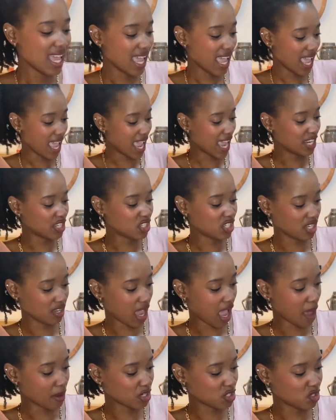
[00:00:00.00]
And she
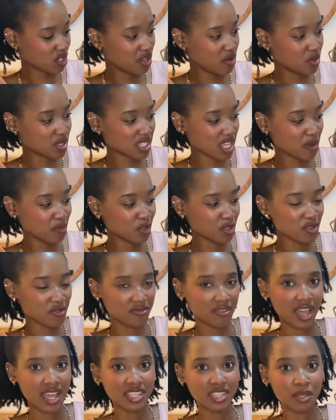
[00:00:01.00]
actually was able to
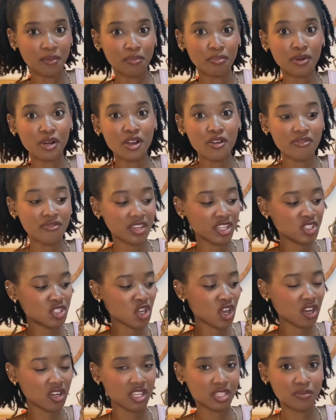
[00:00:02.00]
find the perfect
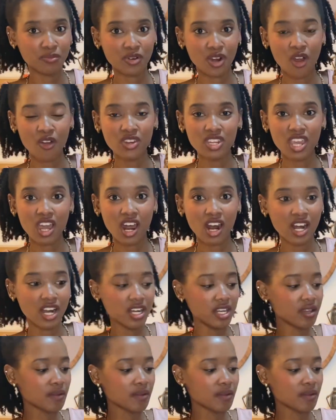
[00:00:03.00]
chocolate brown yarn.